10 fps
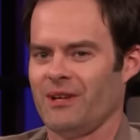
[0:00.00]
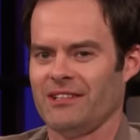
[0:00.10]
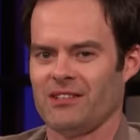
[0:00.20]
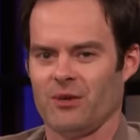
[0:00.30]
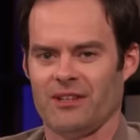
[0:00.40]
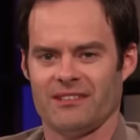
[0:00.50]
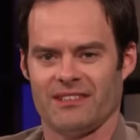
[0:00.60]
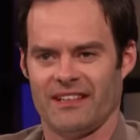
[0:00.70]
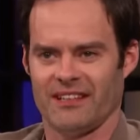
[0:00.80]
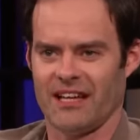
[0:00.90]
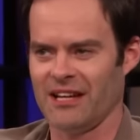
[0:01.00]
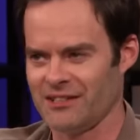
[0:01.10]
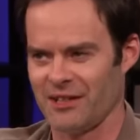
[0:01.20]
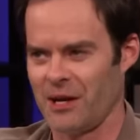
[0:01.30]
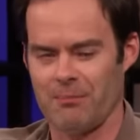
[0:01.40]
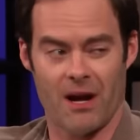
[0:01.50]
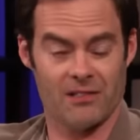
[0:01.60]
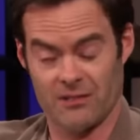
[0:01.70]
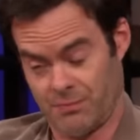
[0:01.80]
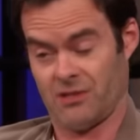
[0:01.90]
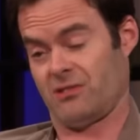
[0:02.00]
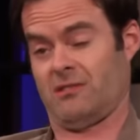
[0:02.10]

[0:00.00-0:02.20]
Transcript: It's always like, and it's an embarrassing picture.